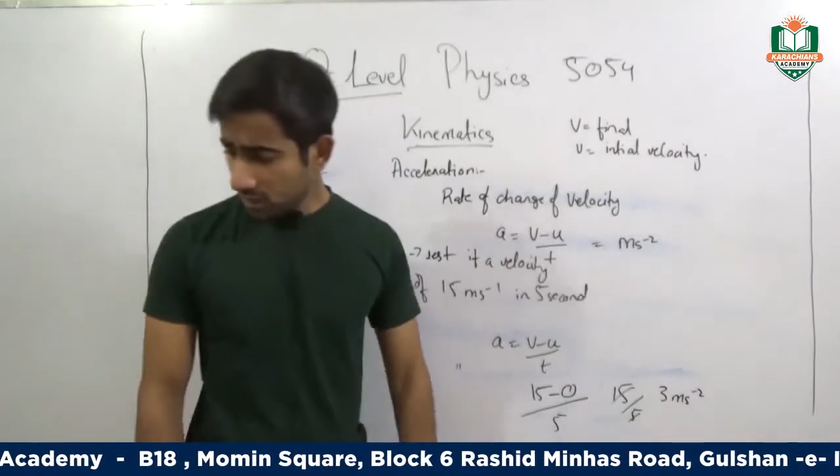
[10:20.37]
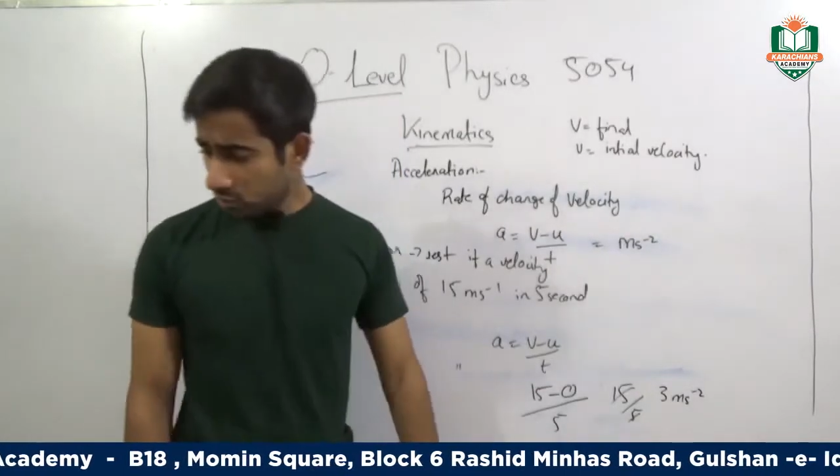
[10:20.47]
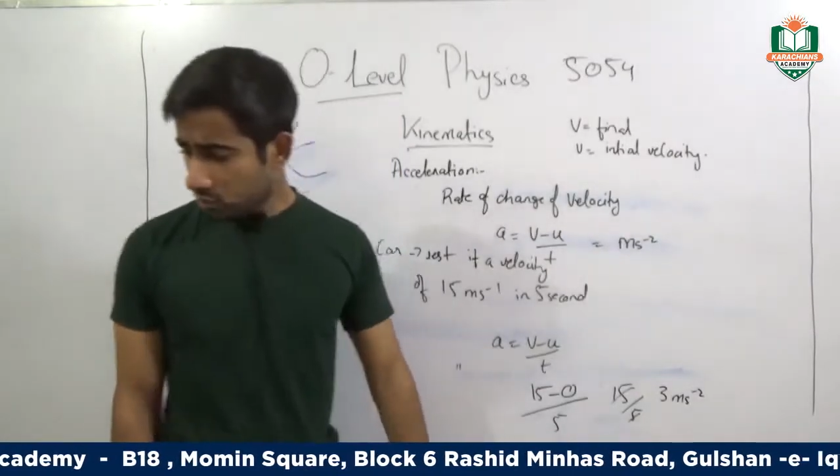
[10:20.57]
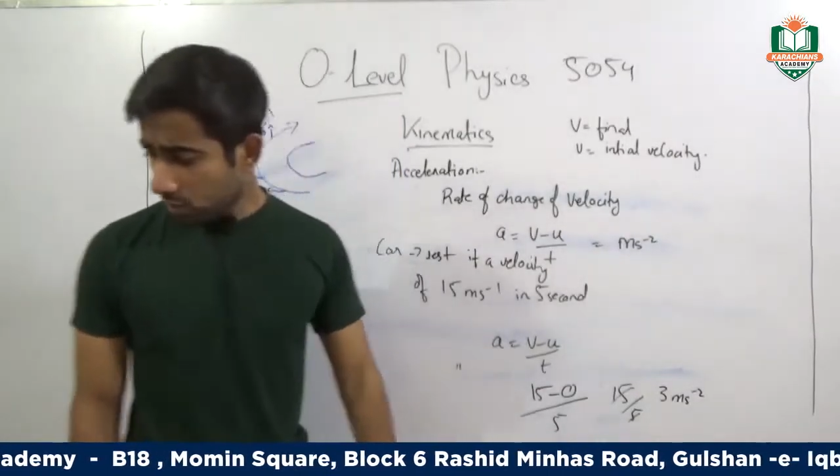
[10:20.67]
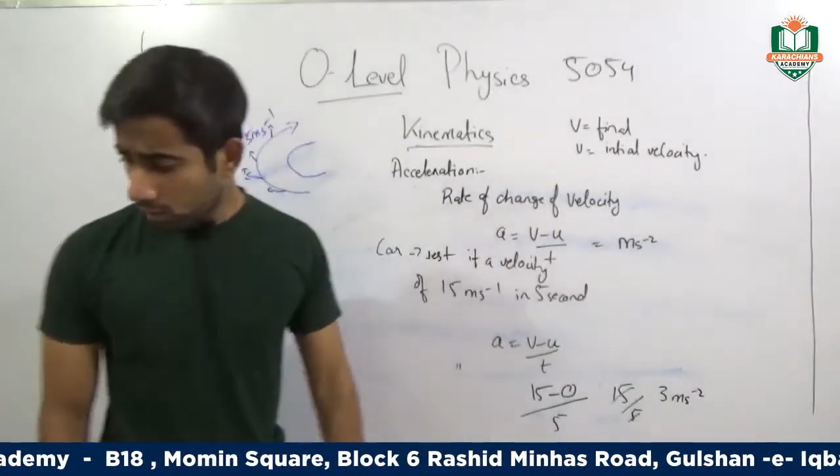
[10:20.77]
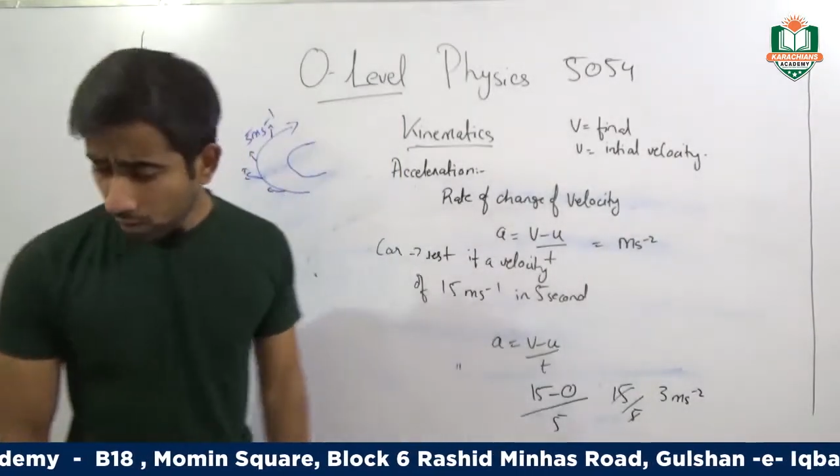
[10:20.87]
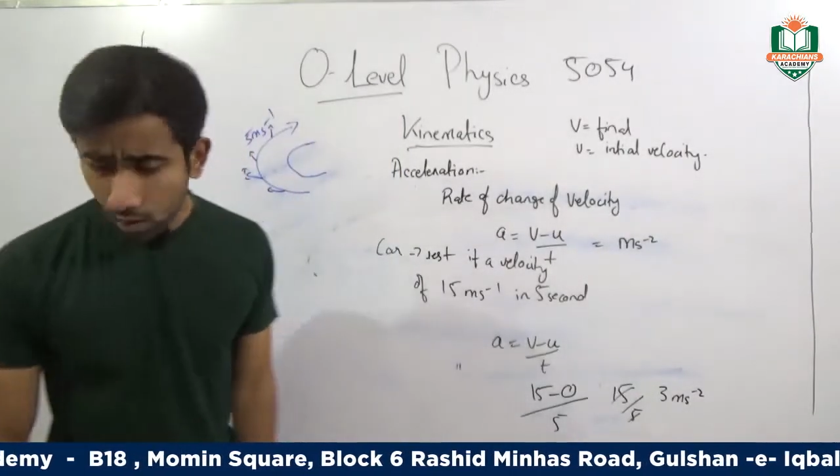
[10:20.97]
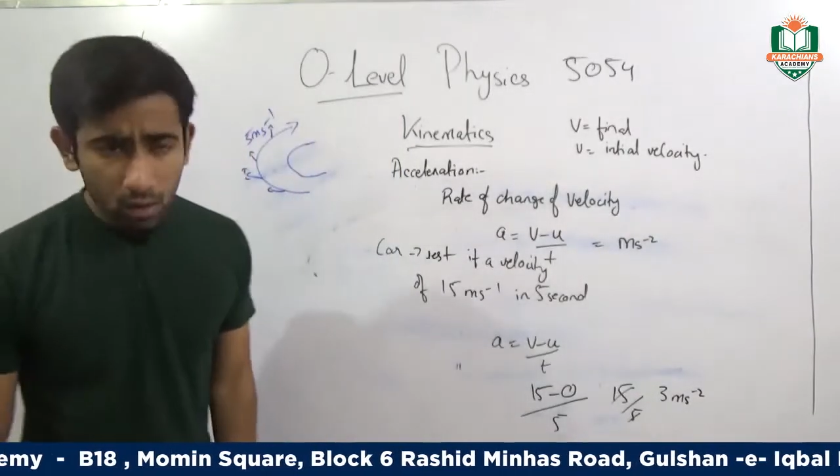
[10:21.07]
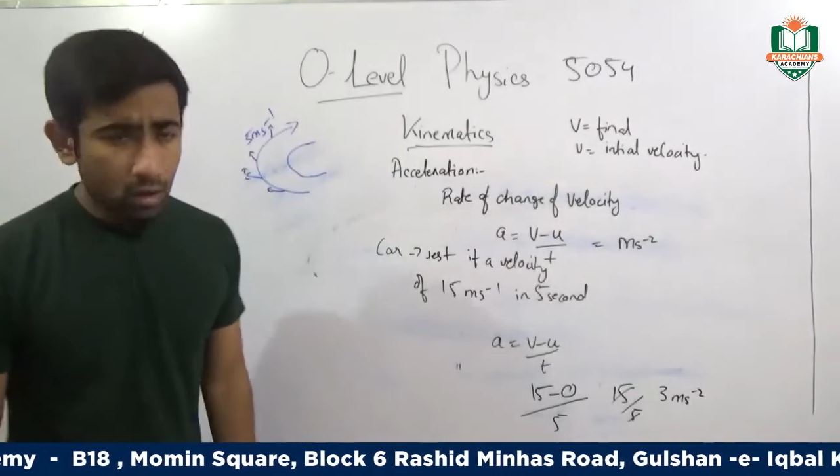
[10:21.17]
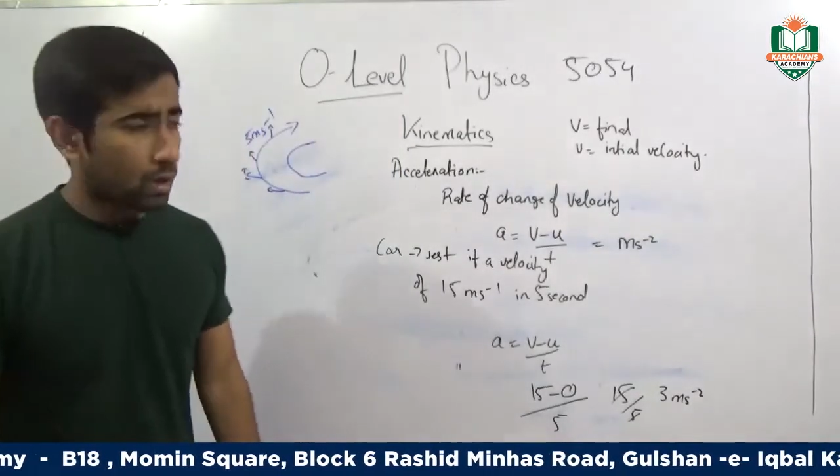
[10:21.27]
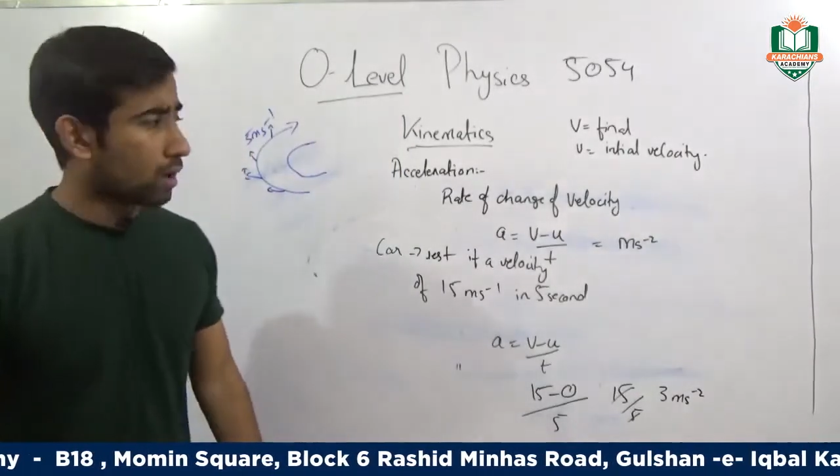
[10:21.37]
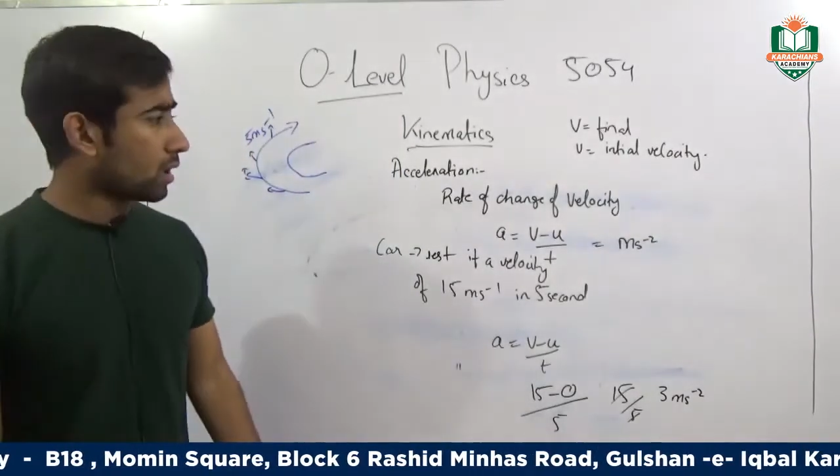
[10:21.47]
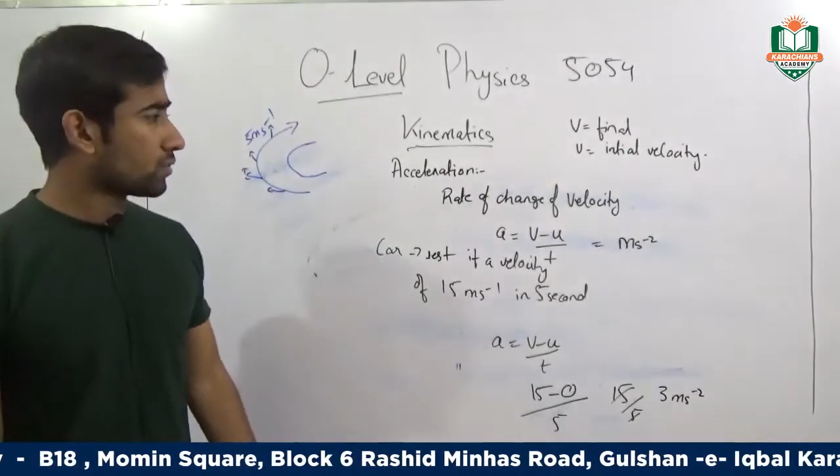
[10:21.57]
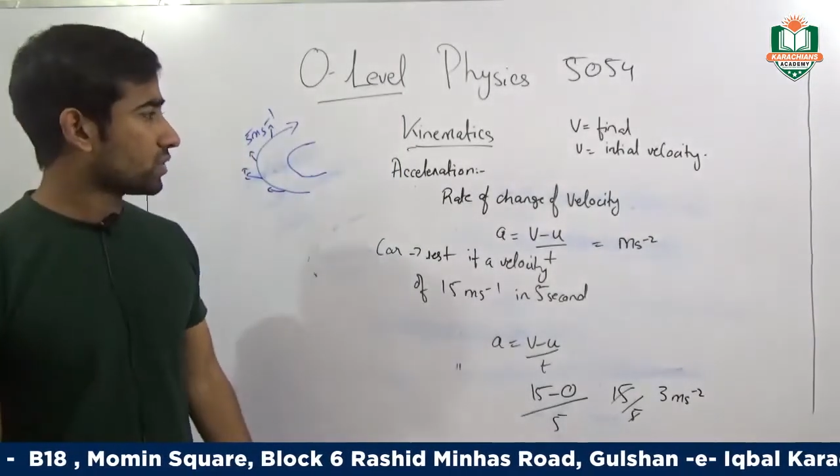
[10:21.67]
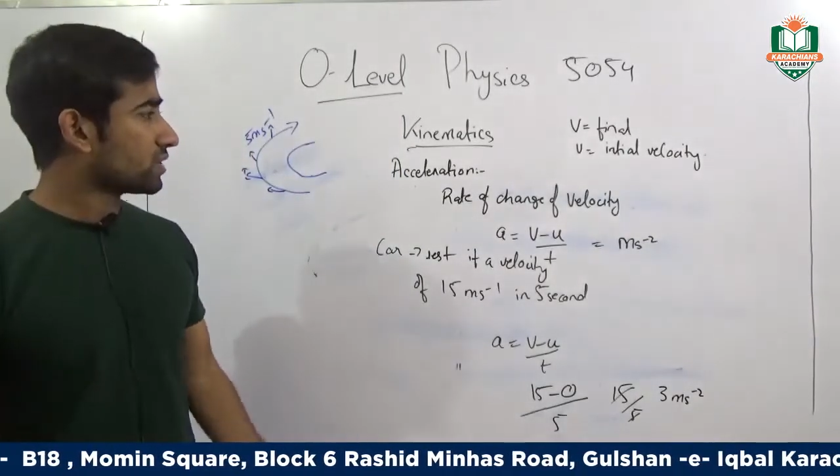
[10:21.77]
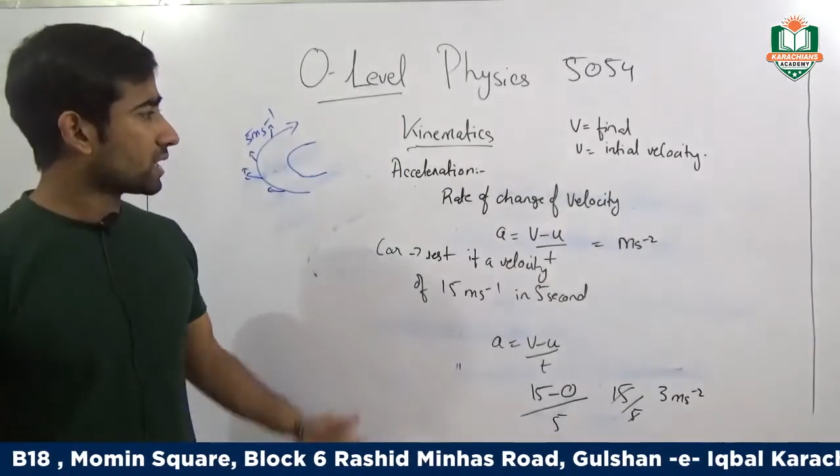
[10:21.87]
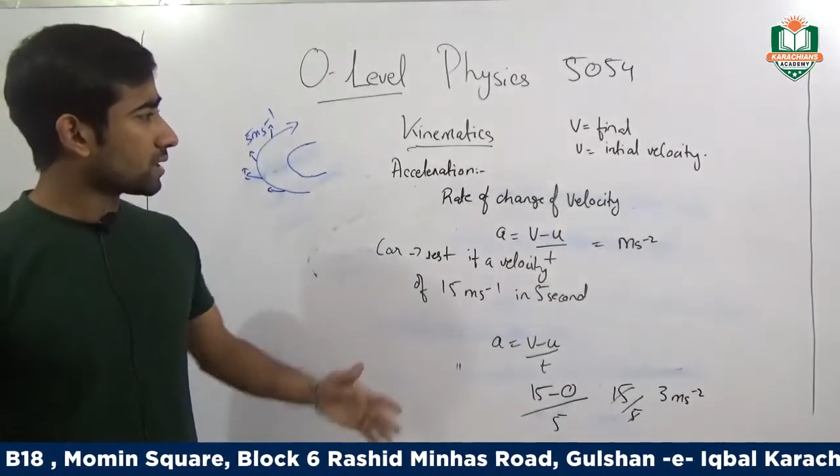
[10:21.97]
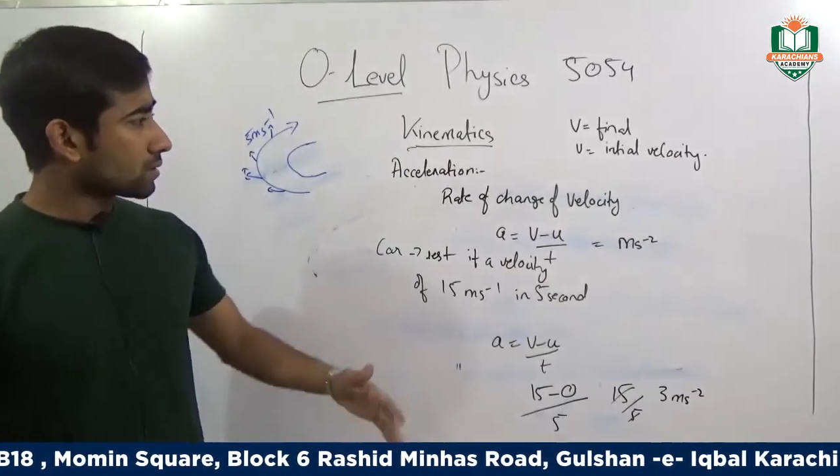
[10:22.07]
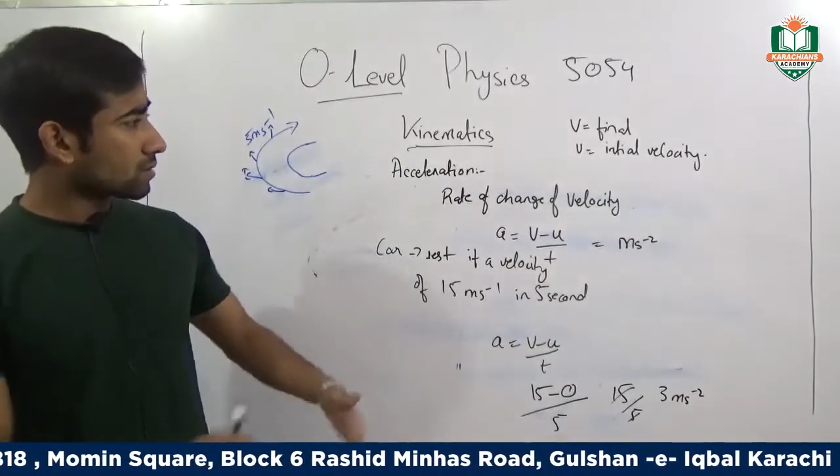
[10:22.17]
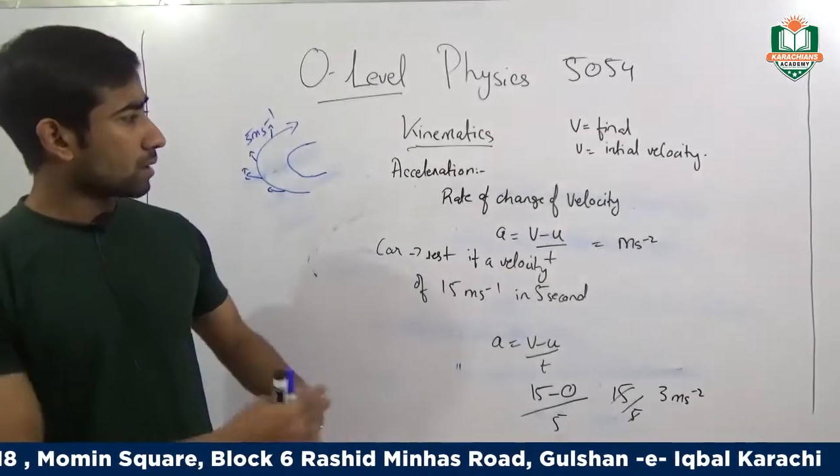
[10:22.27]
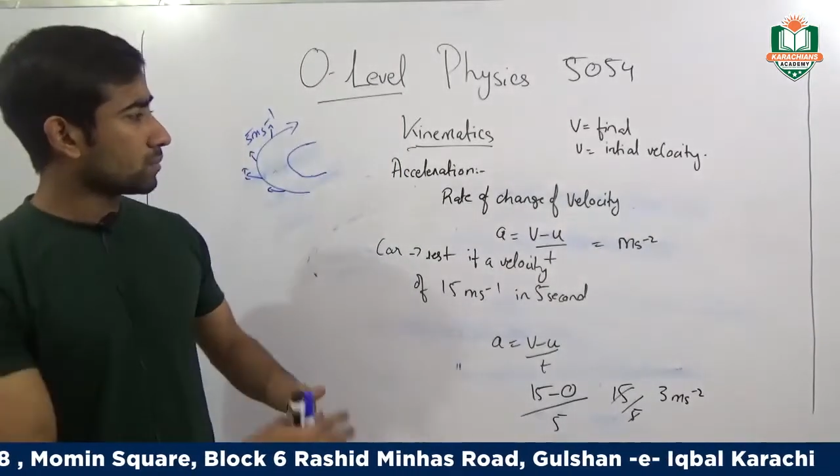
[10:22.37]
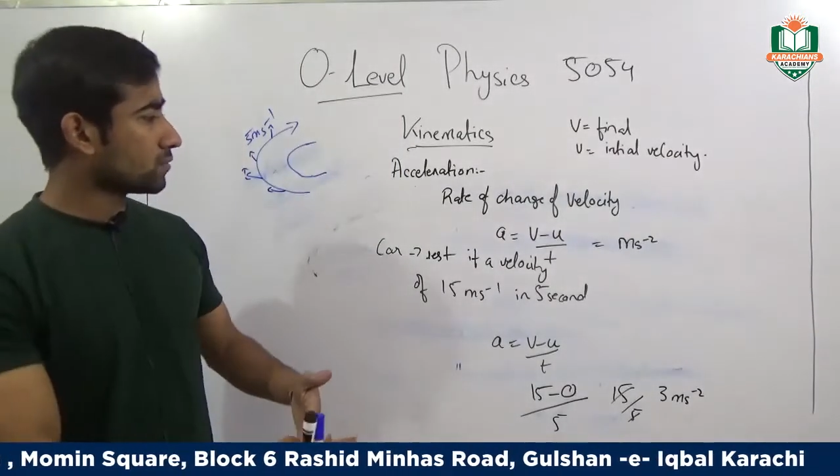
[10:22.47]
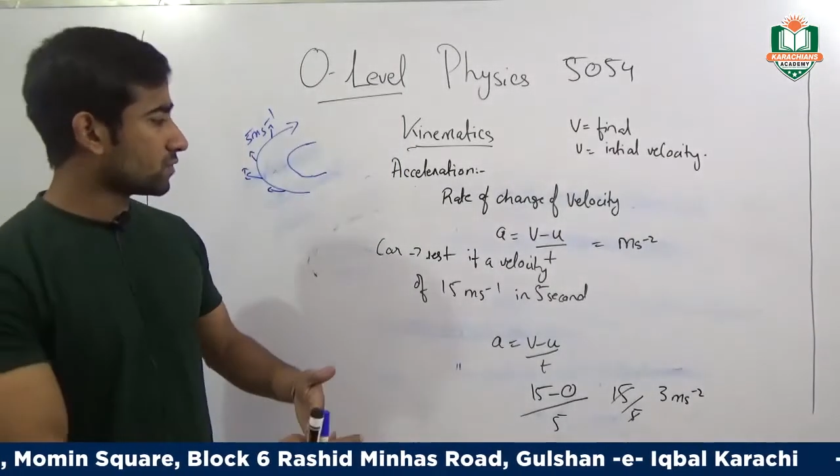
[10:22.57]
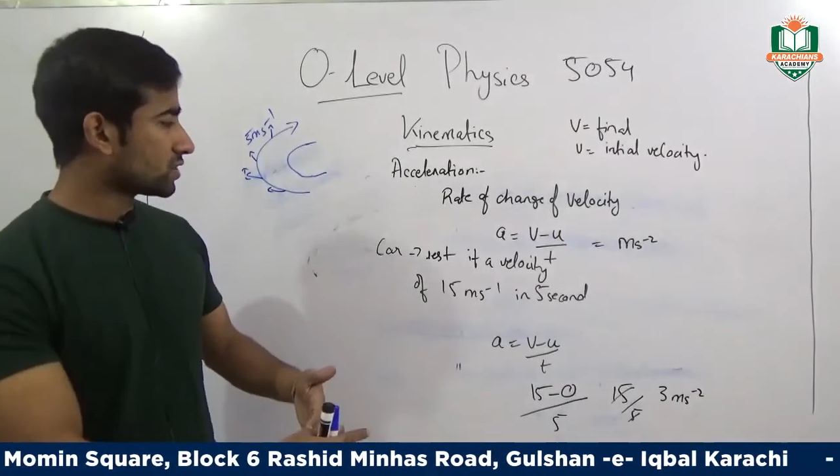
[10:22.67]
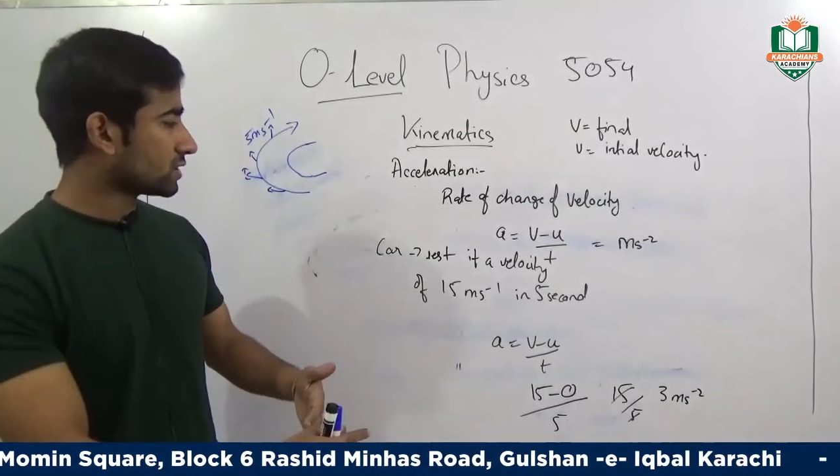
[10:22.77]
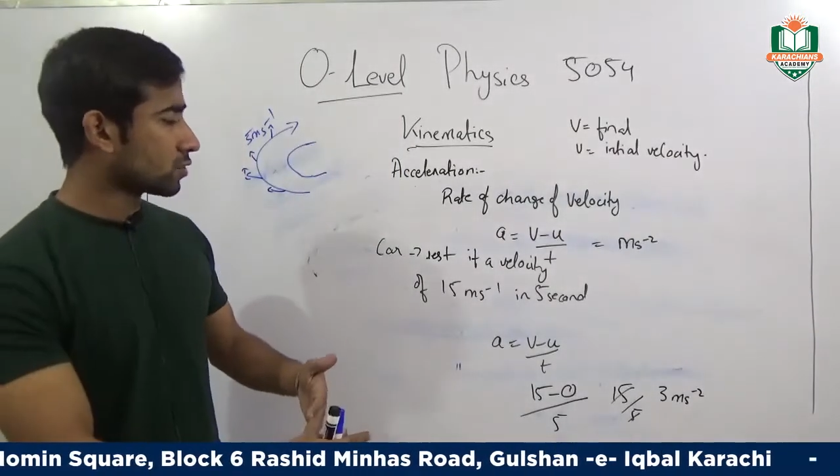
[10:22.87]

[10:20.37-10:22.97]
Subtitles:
So there is another term which is